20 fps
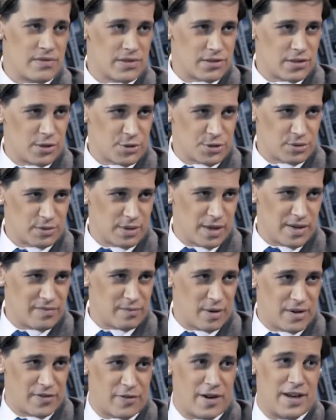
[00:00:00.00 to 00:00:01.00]
of a social
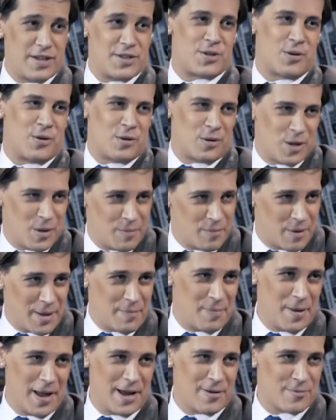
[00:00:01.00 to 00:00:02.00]
life. My friends are all on my
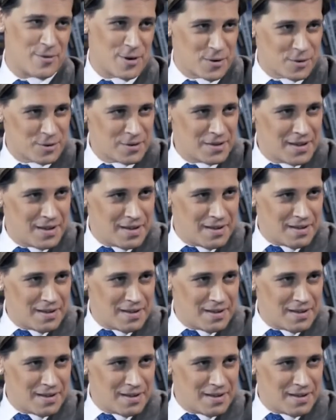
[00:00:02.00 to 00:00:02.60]
payroll.